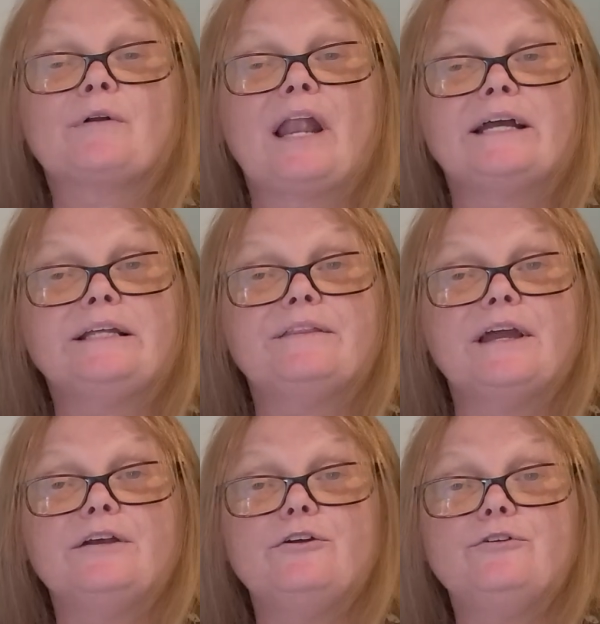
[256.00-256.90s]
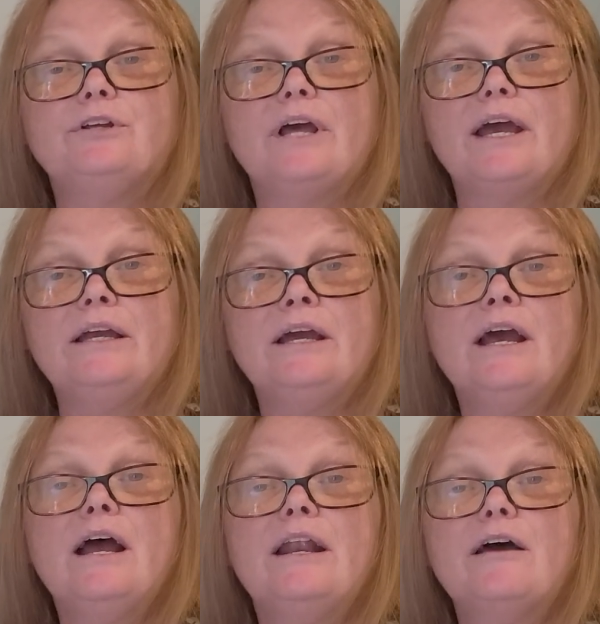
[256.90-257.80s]
like to thank you today
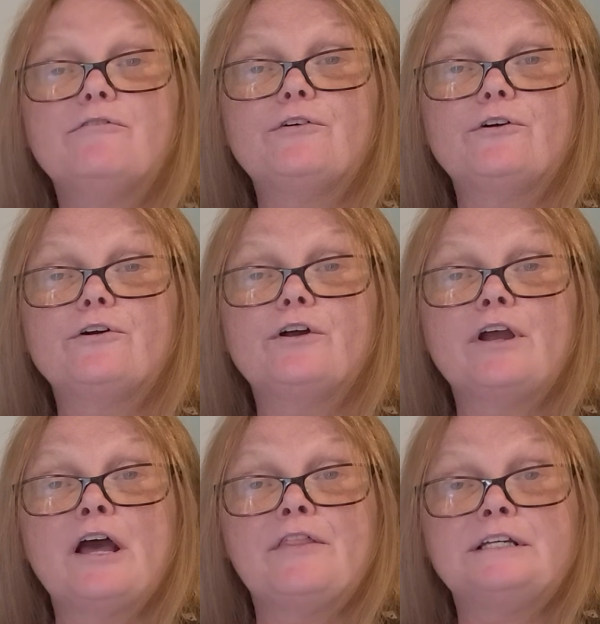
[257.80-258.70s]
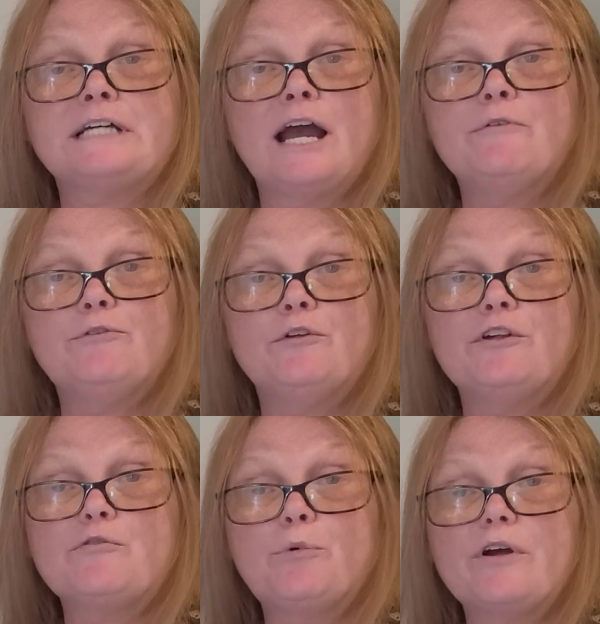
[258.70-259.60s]
and that for the time for
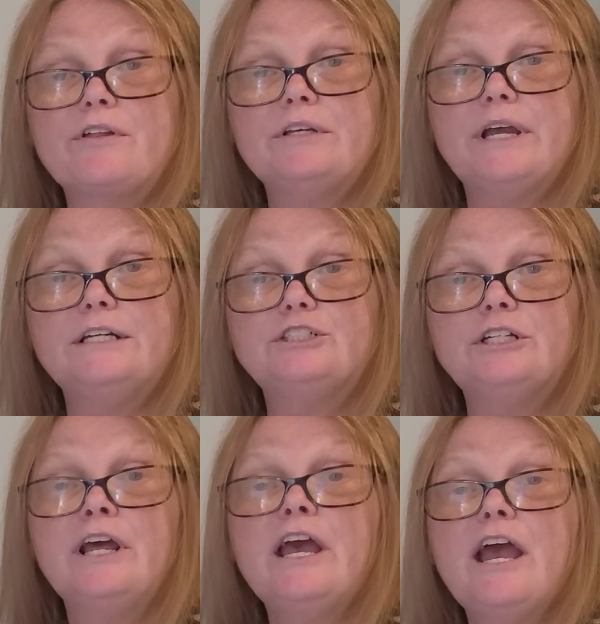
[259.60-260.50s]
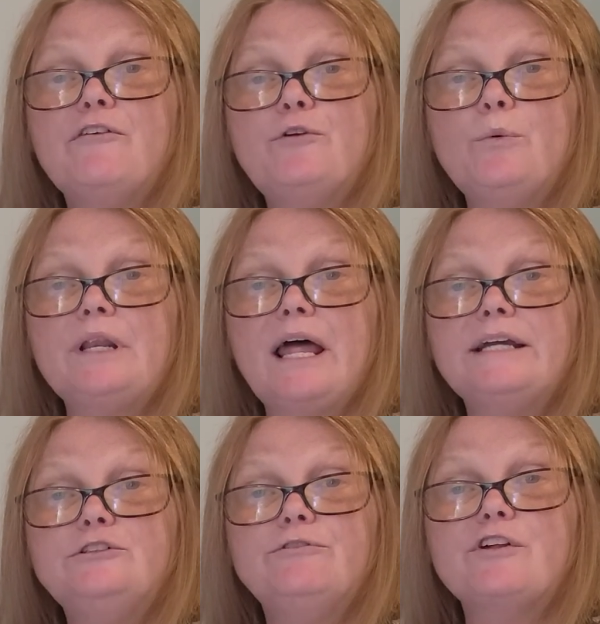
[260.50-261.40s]
this presentation. If you would
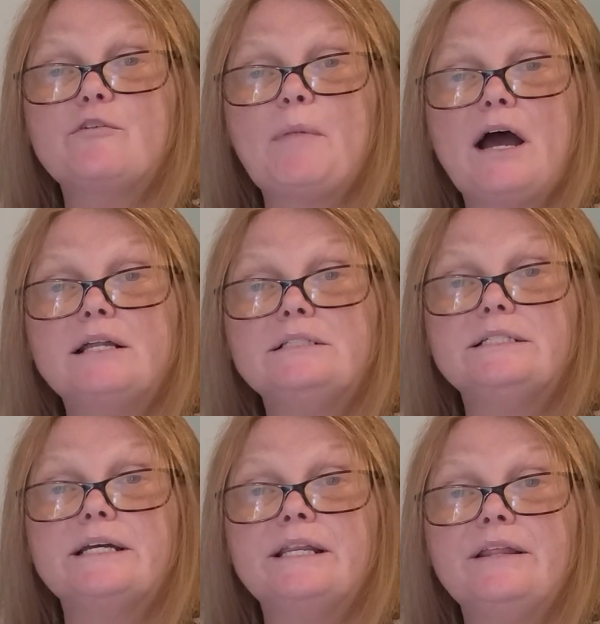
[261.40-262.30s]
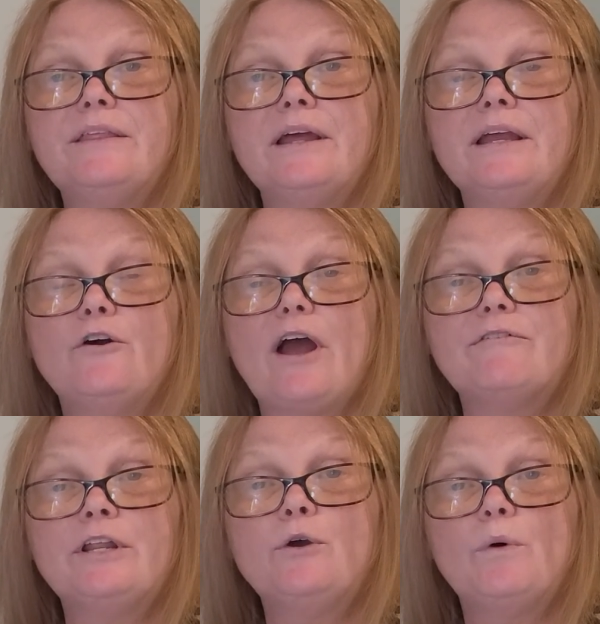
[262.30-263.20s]
like to respond to anything or have
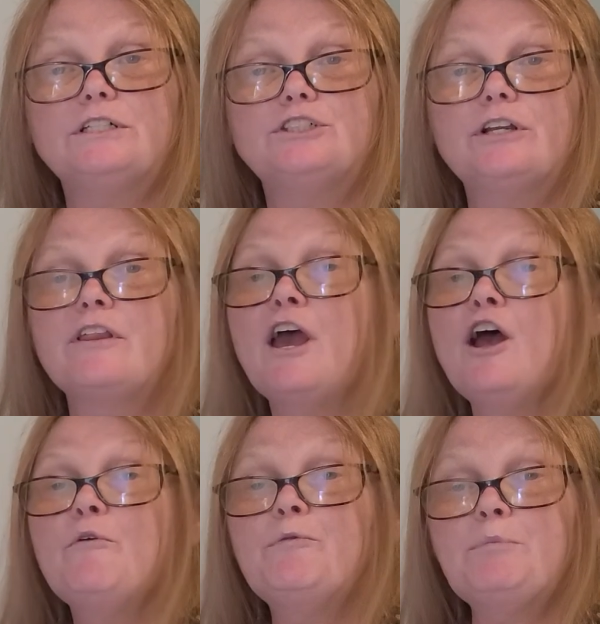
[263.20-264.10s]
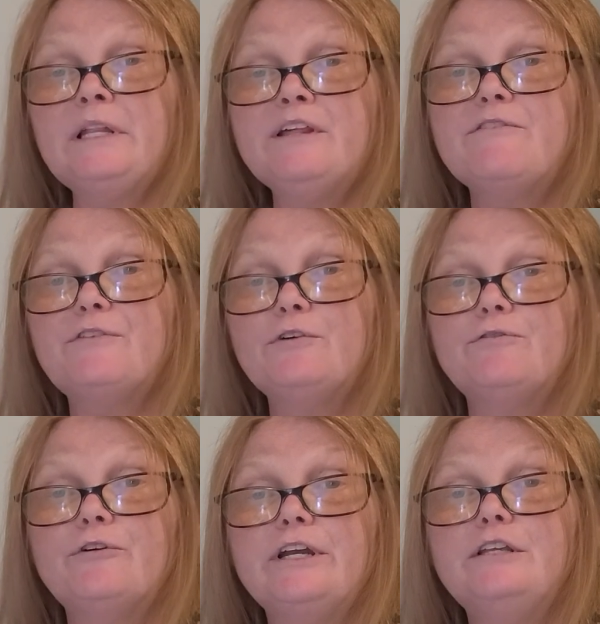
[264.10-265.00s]
any questions, please feel
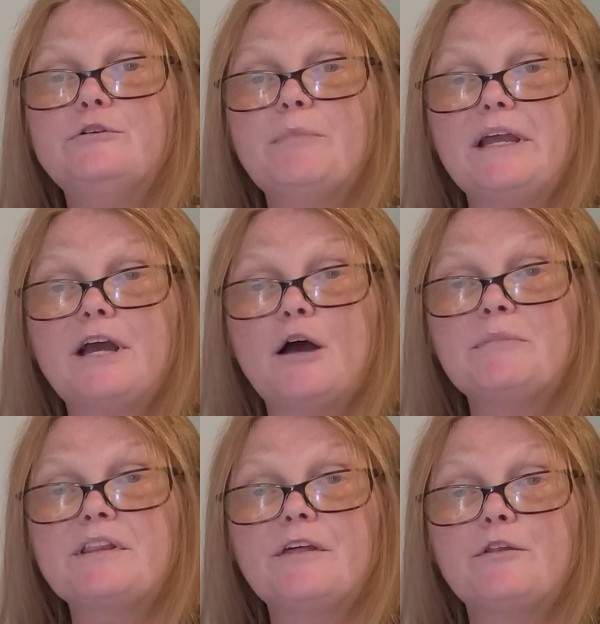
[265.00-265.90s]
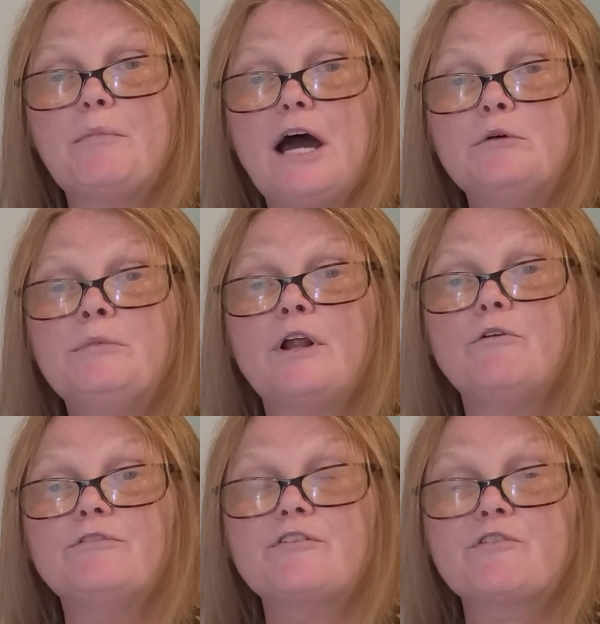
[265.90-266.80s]
free to make comments at the bottom, and I'll
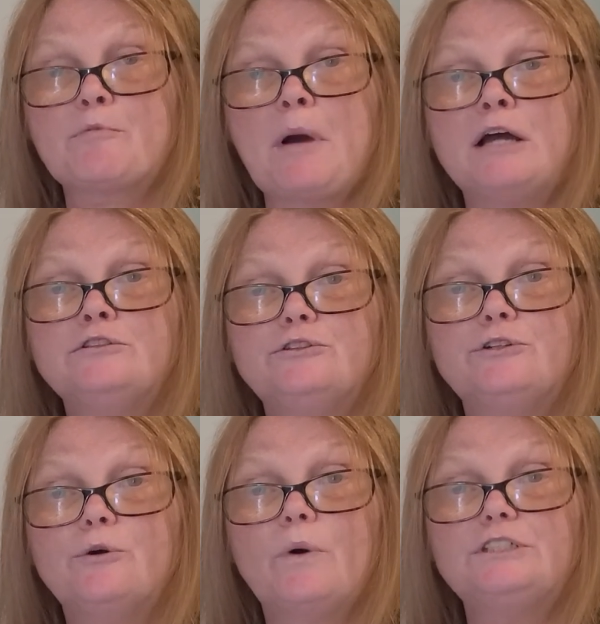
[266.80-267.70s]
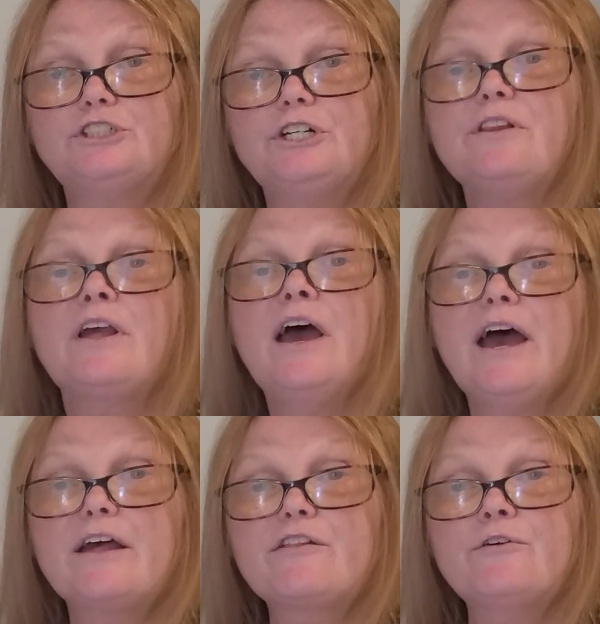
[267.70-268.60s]
respond to your questions
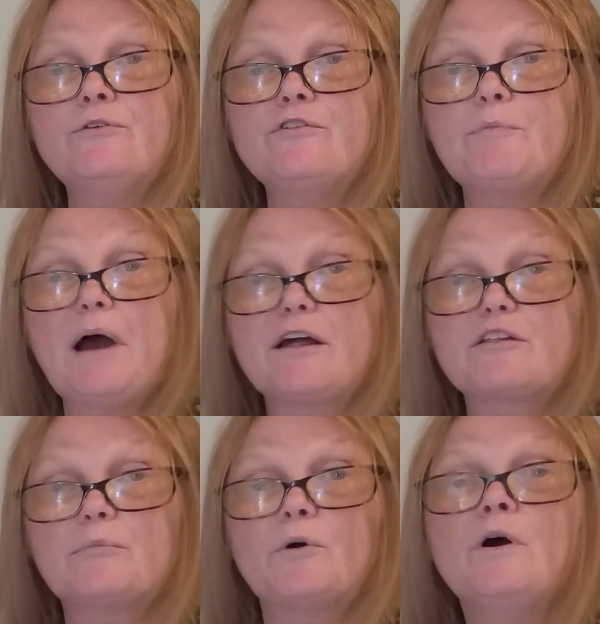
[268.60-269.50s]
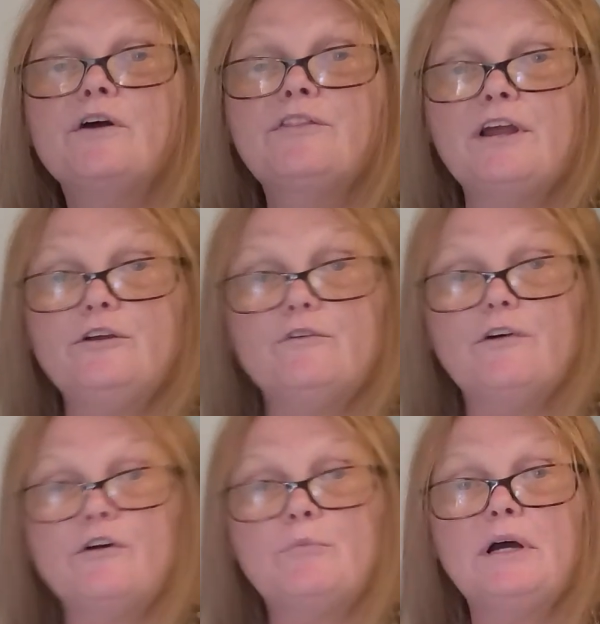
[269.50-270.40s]
as soon as possible. Thank you
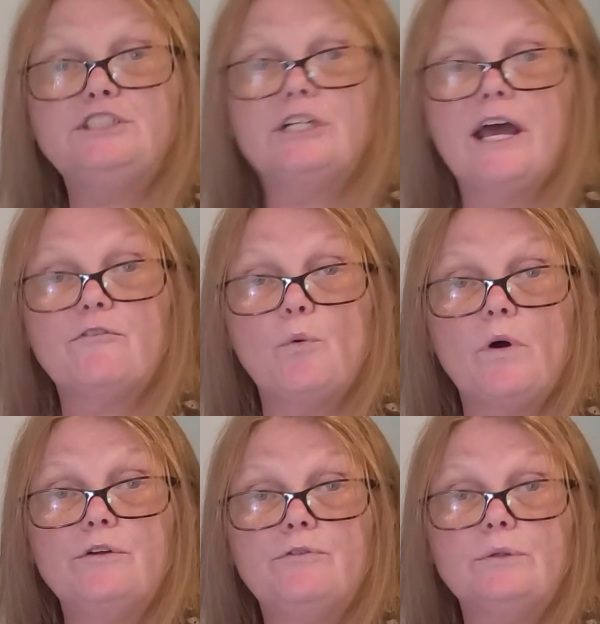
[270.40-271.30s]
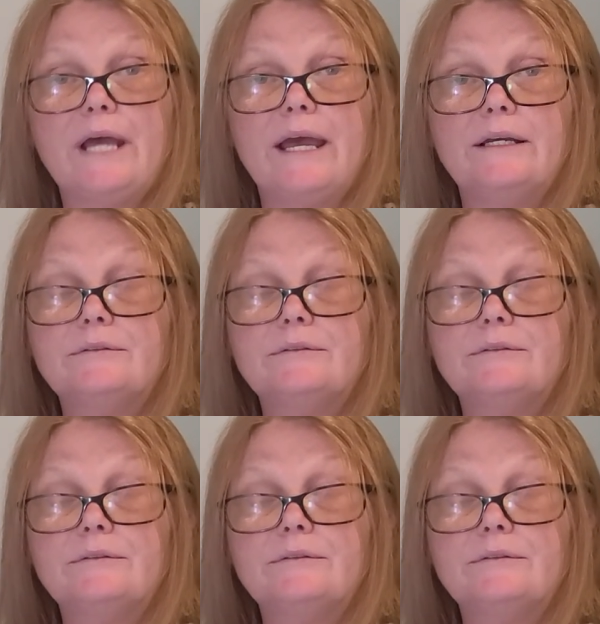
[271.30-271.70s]
very much and have a wonderful day.